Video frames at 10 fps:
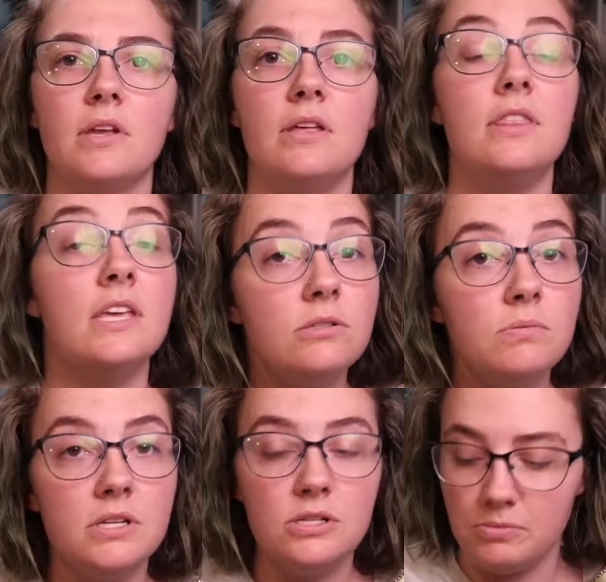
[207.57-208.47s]
This
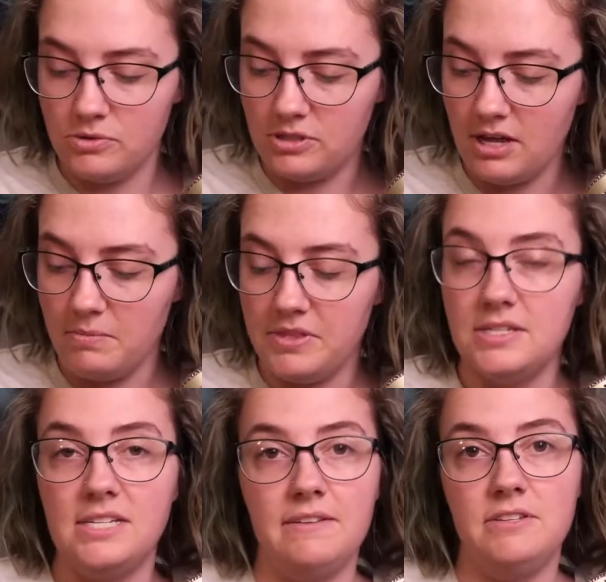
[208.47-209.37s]
one is supposed to come with a
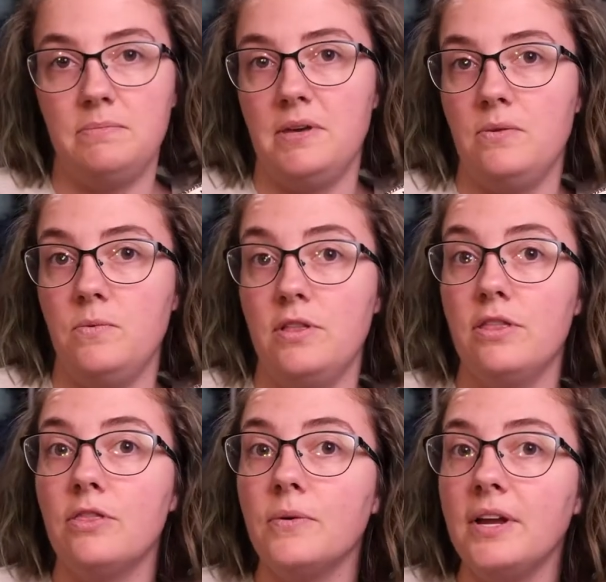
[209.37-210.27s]
safety pin with
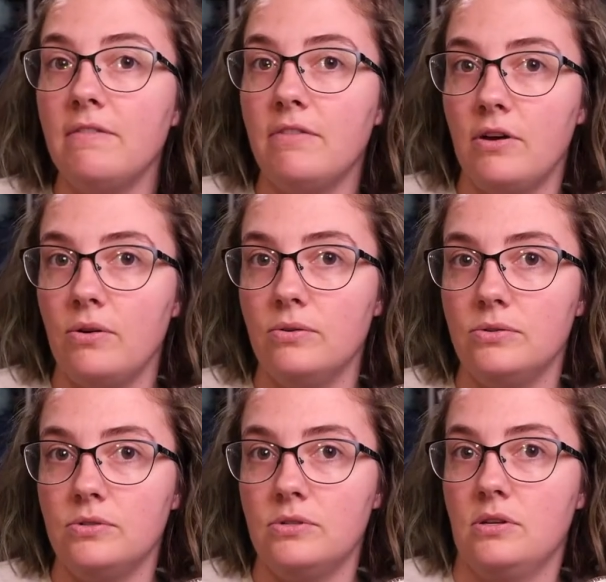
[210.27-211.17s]
3 of
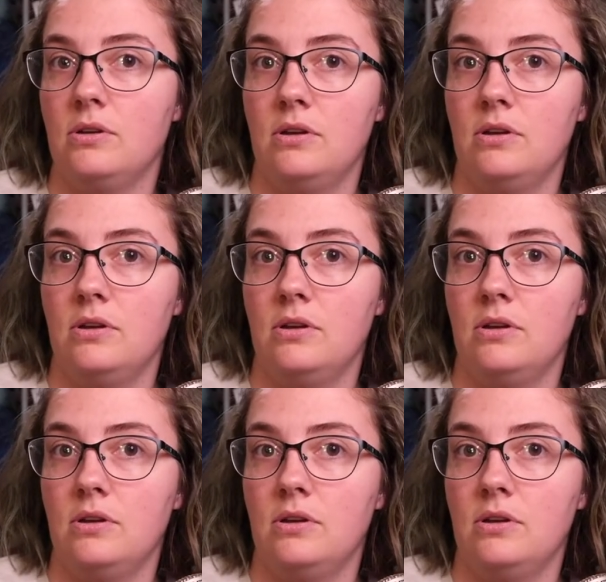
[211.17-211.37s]
those